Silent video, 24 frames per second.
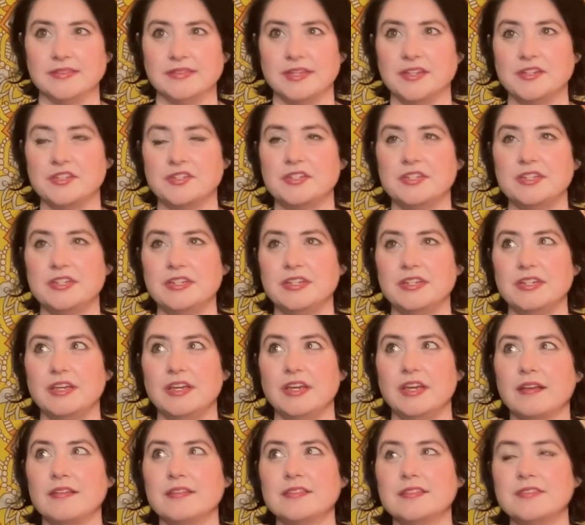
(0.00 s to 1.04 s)
Like, she,
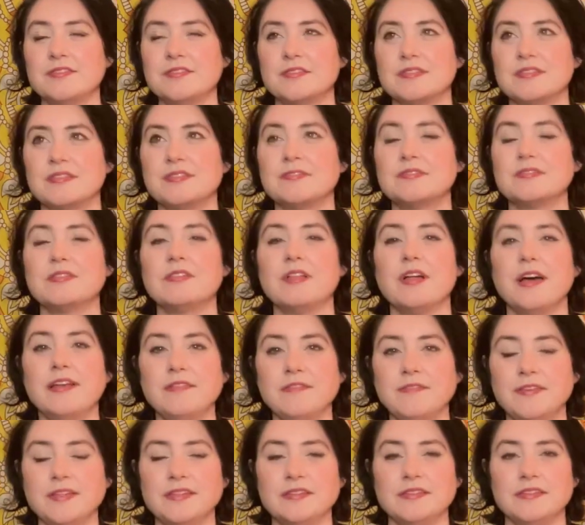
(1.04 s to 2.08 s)
because there's a lot
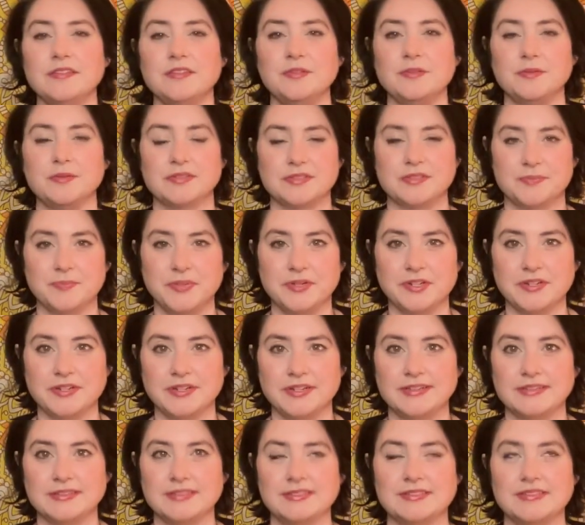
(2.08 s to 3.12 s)
of things that you
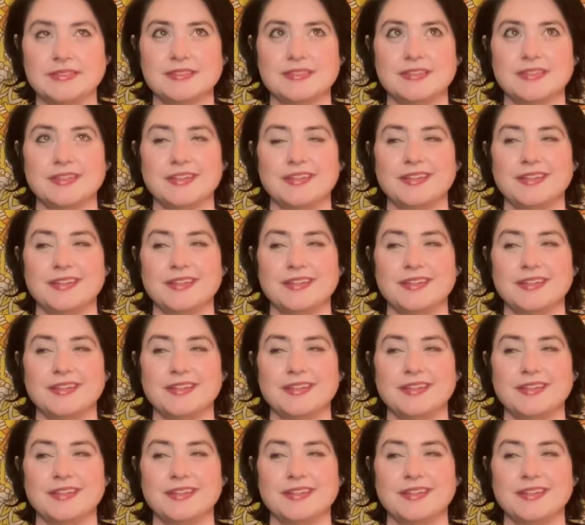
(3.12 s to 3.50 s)
experience